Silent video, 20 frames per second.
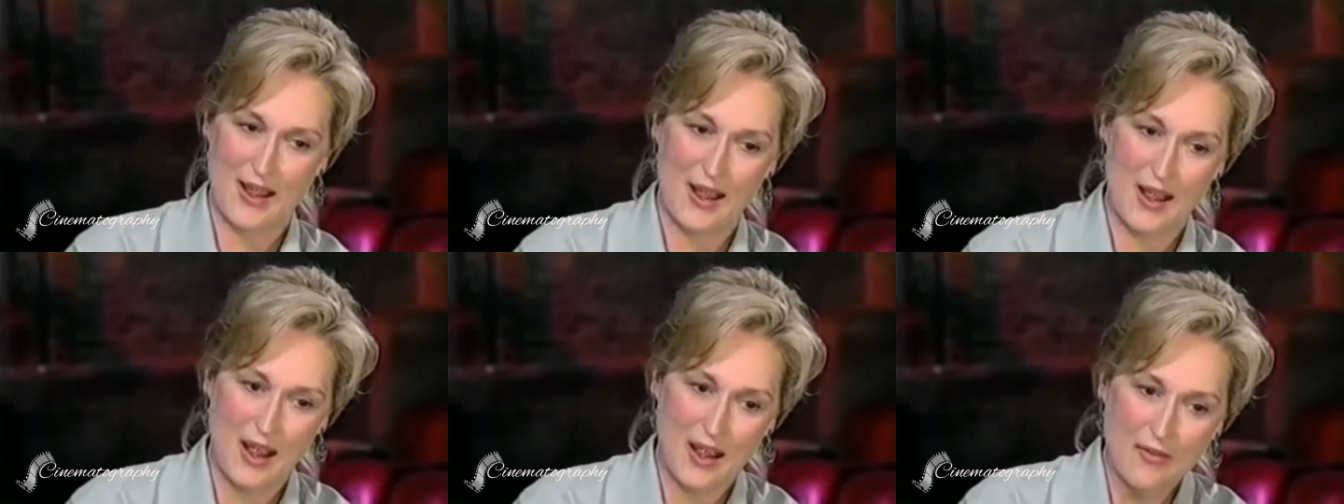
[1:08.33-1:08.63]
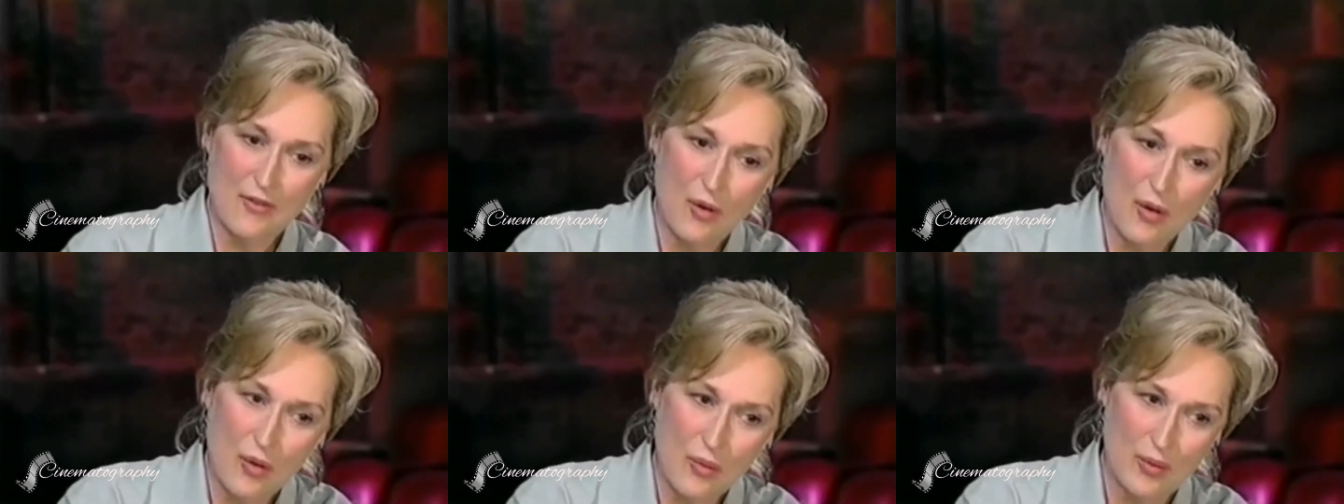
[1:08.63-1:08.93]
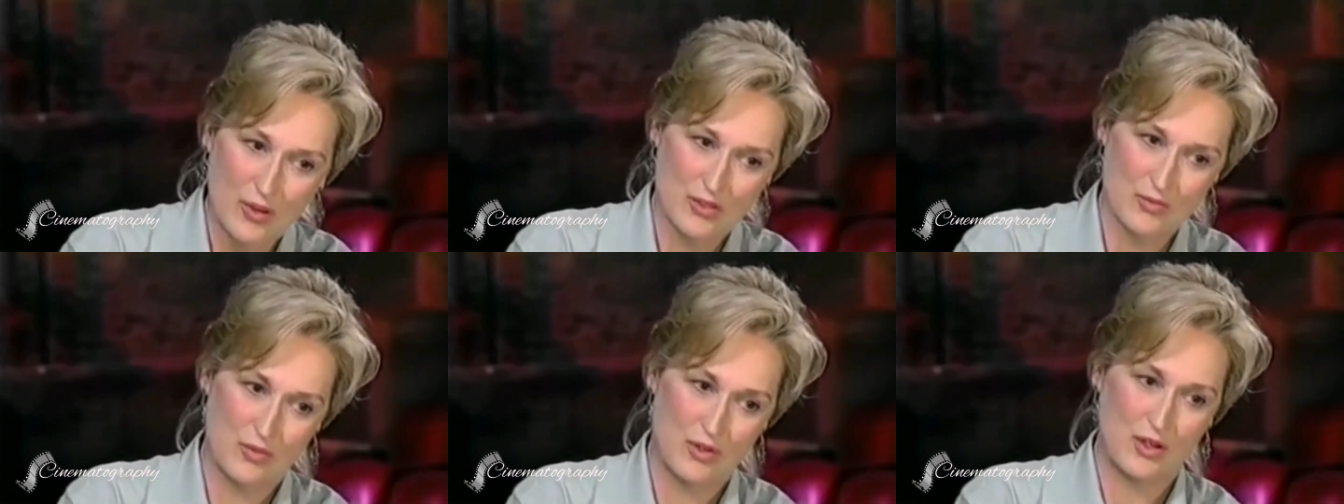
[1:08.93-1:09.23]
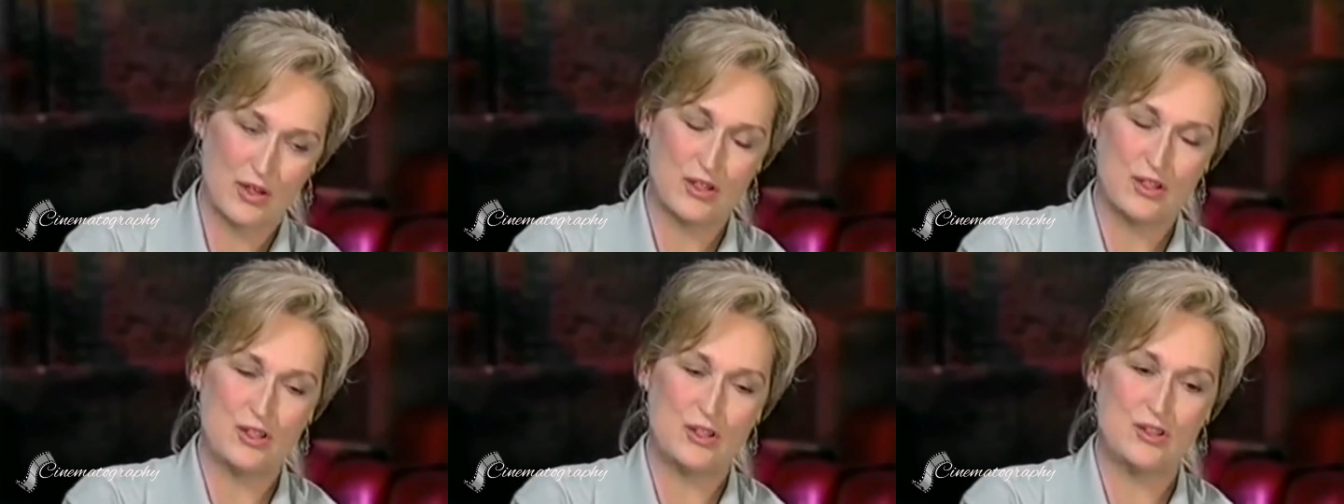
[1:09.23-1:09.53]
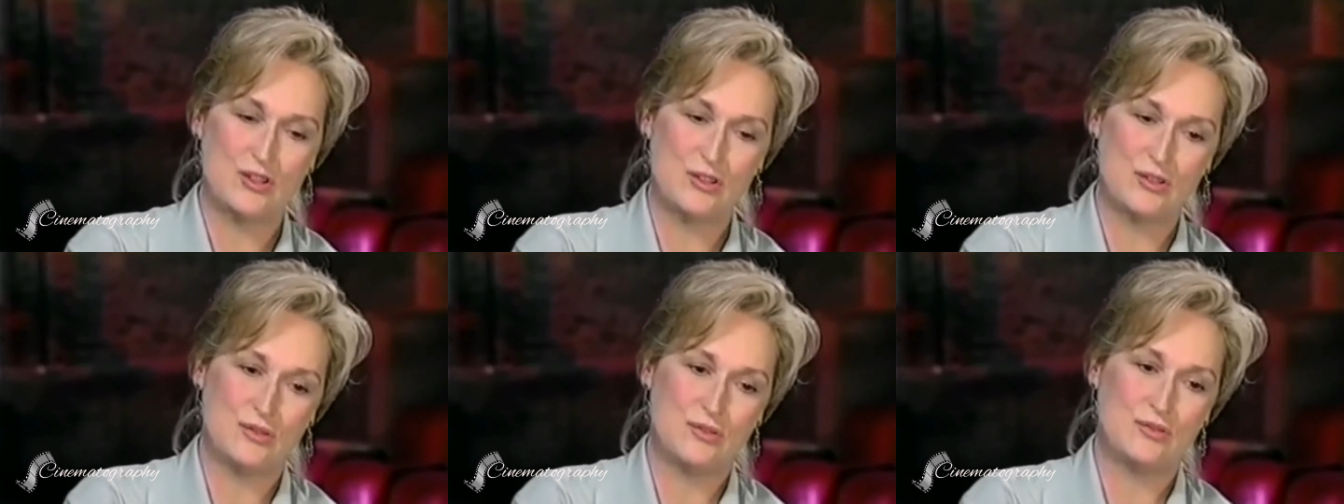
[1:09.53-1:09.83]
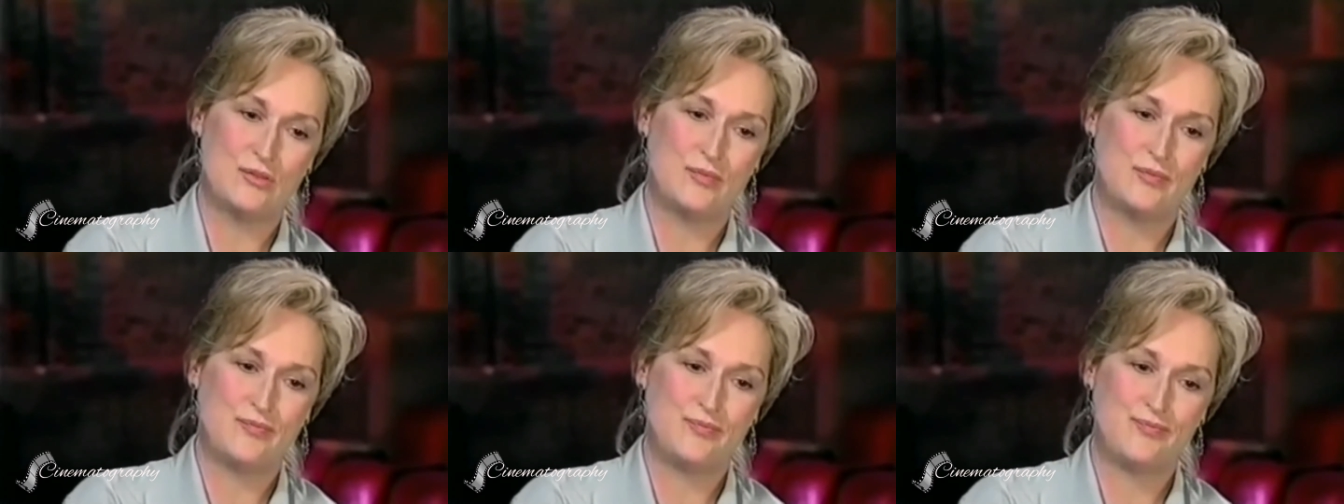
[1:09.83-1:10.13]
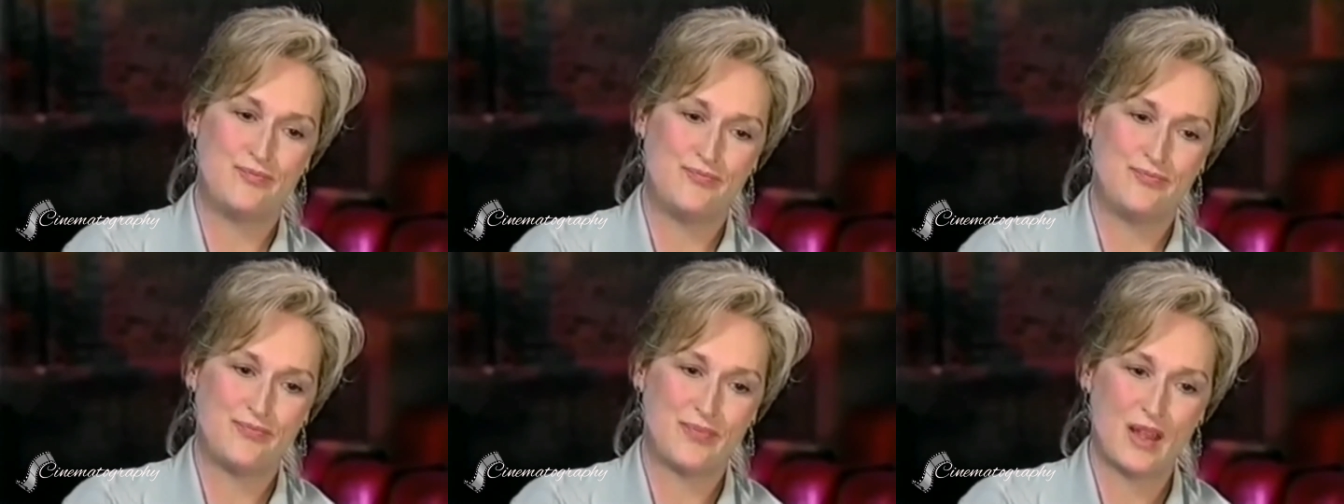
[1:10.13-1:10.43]
I've always wanted to do
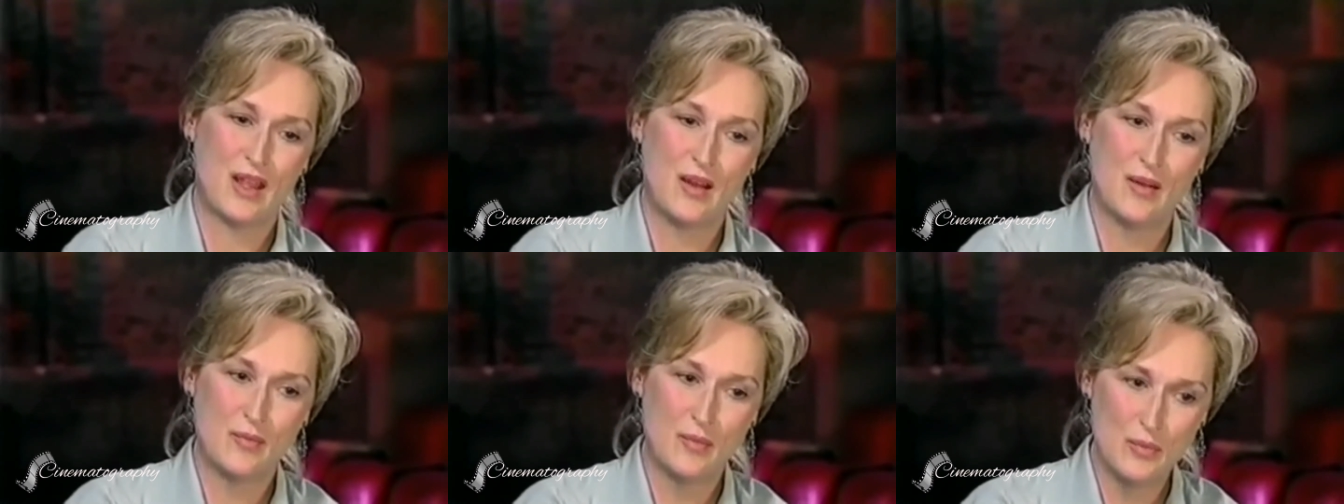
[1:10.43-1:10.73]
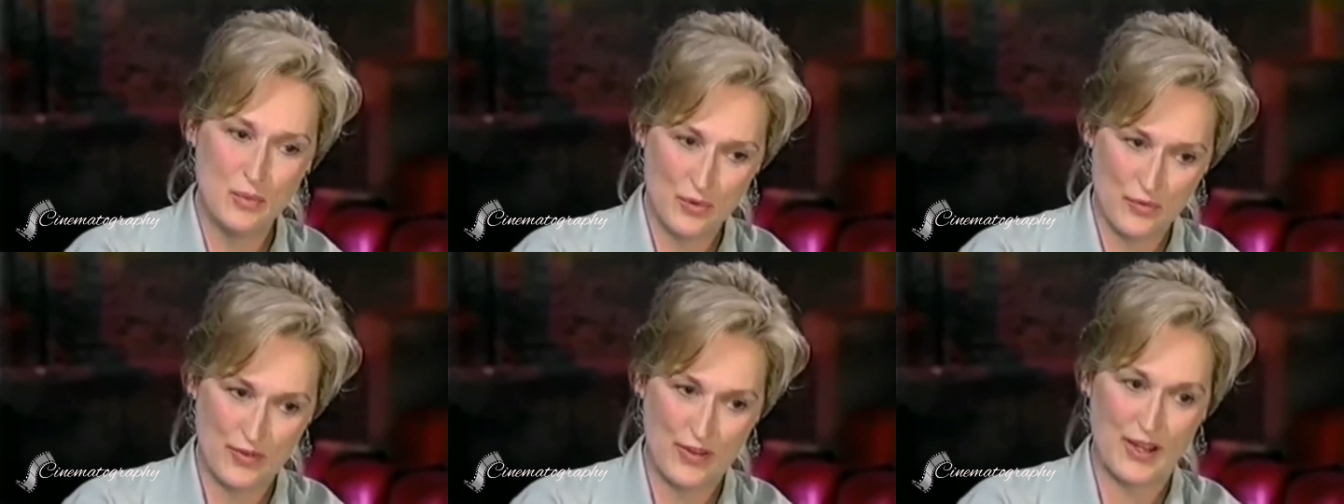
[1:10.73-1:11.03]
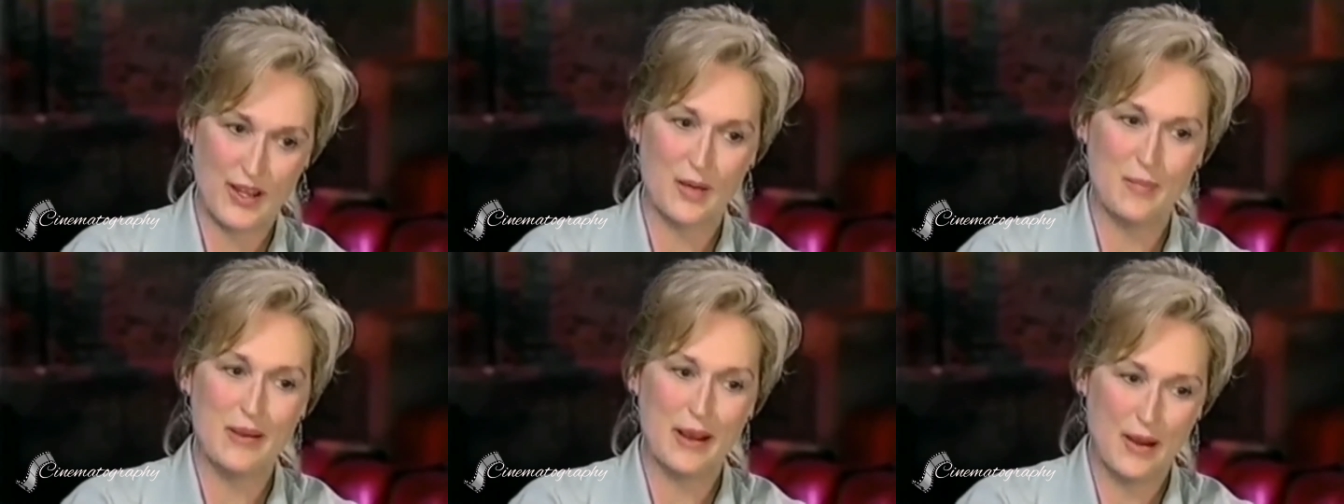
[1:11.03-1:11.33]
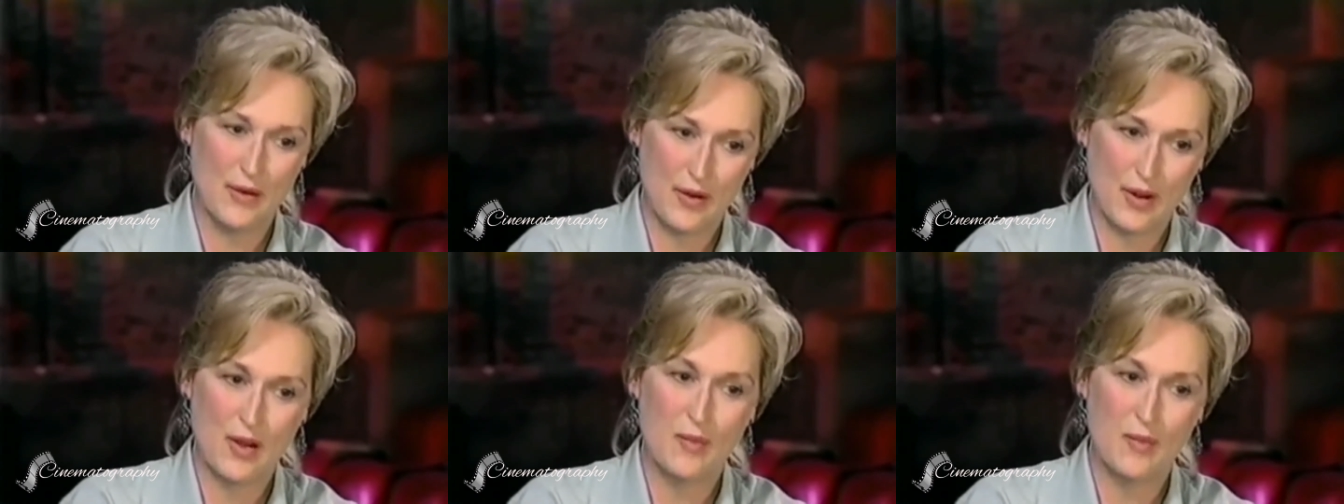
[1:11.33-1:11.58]
a movie about